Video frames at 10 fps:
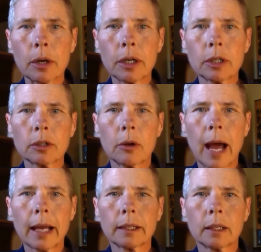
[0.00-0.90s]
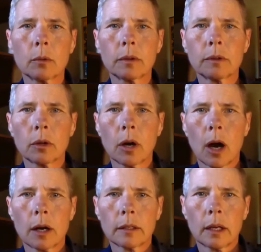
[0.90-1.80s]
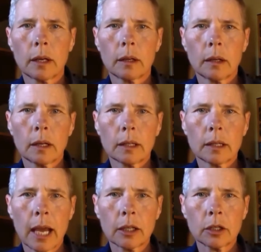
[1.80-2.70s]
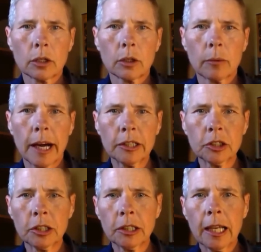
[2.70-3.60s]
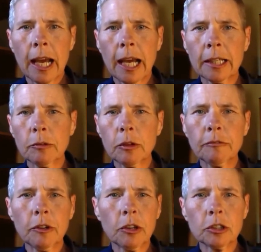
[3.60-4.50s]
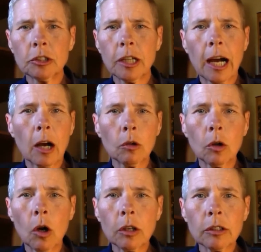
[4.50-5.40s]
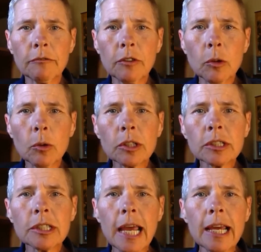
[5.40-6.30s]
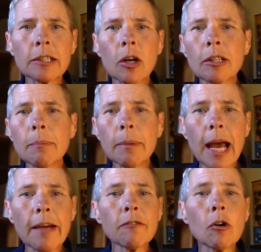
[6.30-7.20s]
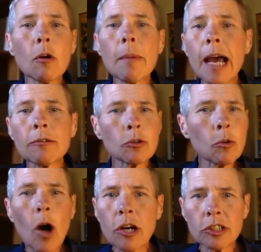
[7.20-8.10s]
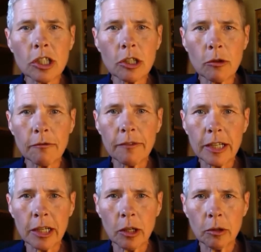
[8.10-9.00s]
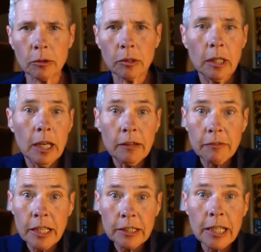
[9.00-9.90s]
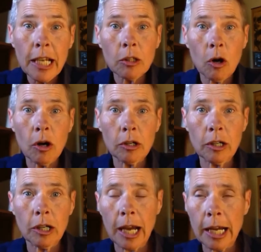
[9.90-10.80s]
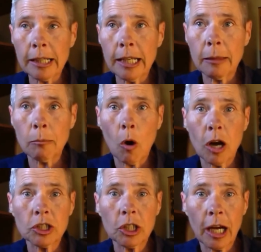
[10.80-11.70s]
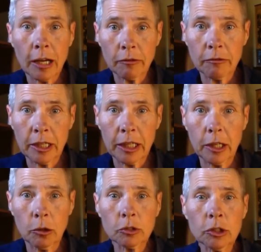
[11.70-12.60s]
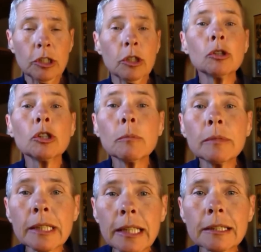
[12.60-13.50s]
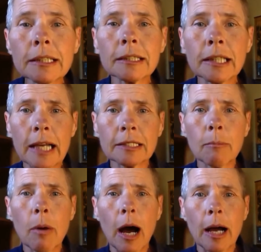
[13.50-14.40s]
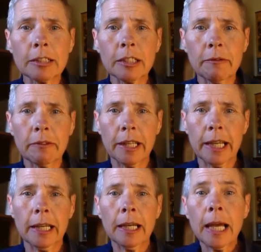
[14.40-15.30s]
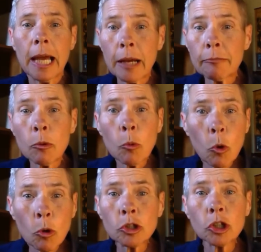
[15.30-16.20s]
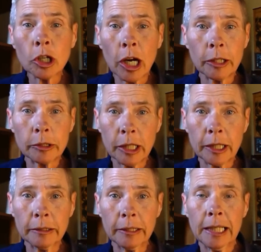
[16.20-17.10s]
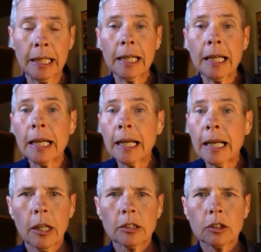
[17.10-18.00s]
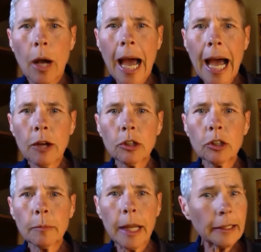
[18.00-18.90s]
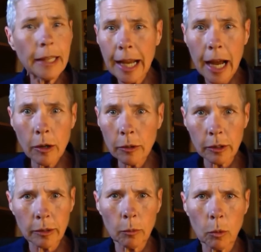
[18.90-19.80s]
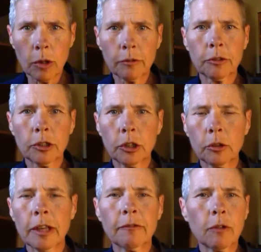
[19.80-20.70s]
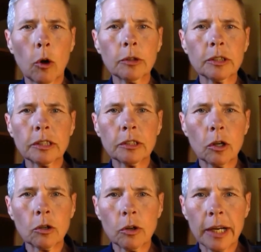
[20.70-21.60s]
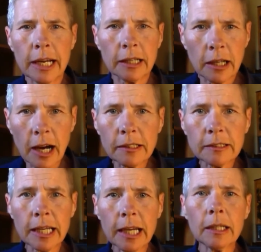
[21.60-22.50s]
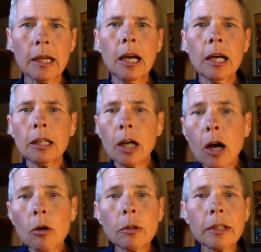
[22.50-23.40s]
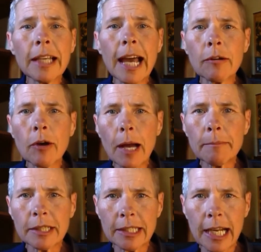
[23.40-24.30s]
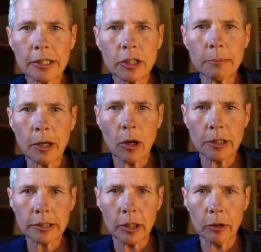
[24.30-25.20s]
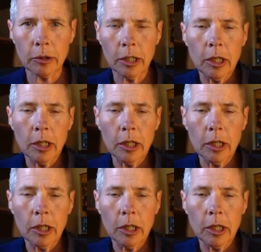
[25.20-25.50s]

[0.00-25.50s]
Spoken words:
are interacting with your content, session duration, and it refers to how long the viewer stays on the platform after watching your videos. If they stay longer and keep watching other videos, YouTube sees this as a positive thing and rewards your content. So, how do you make that algorithm work for you that focuses on creating content, not only that grabs attention, but also